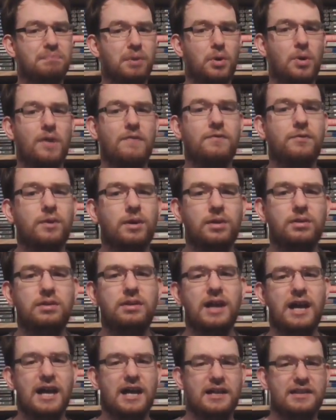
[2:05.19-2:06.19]

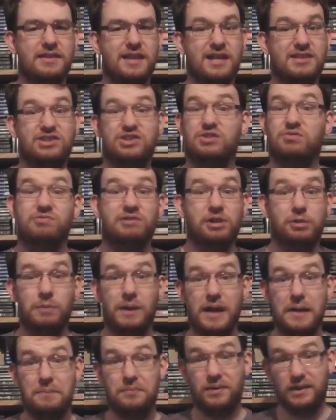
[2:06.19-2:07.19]
peripheral, and that's the real
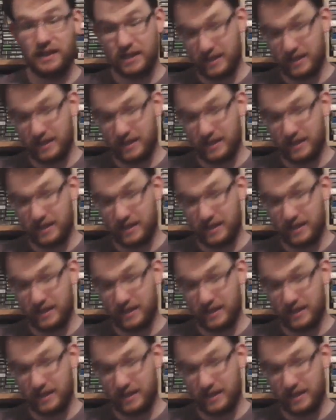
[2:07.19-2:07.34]
way to